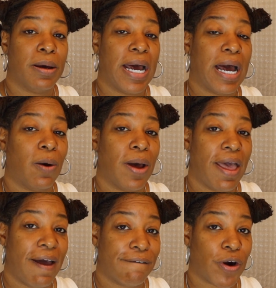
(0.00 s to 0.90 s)

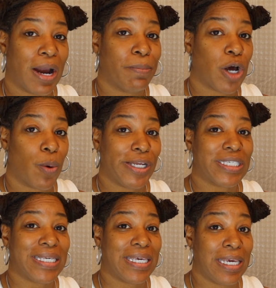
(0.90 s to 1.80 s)
However, I'm going
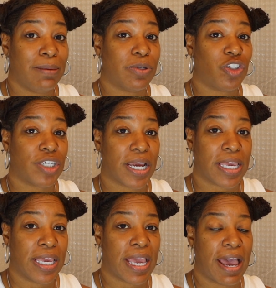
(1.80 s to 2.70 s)
to keep
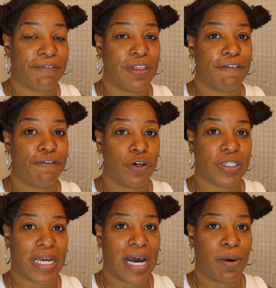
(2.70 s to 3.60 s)
checking. After the
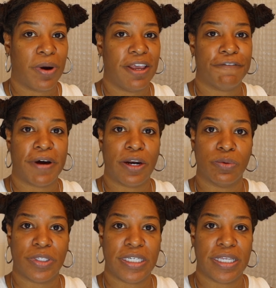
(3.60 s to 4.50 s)
first hour, if I
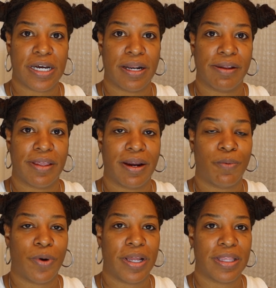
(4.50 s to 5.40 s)
don't see the color that I
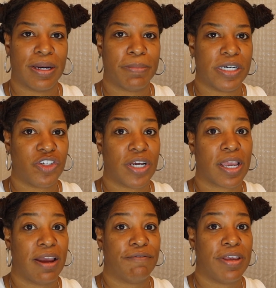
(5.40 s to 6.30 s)
want, then I'm going to check
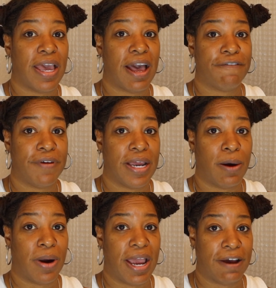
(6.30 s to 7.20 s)
every half an
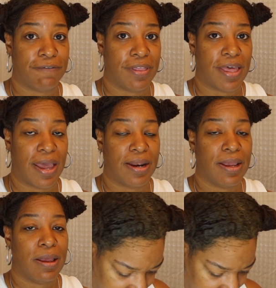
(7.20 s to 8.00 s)
hour after that.